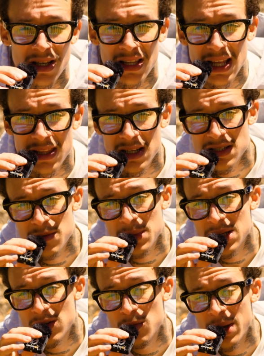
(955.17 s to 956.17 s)
That doesn't
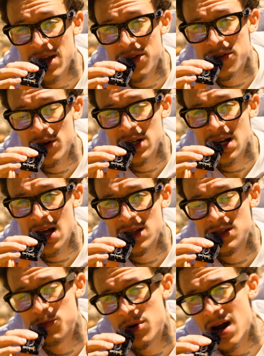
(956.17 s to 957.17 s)
mean you made
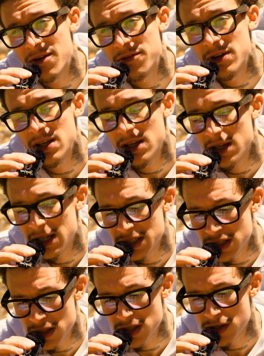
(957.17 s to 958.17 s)
$30 profit. It's
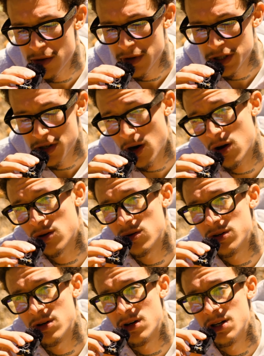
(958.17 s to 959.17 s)
just the return on
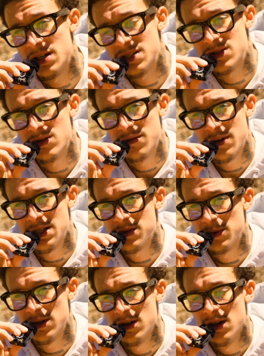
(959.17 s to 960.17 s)
your initial
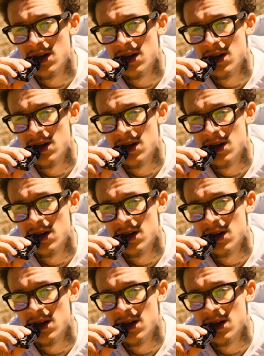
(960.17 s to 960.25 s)
investment.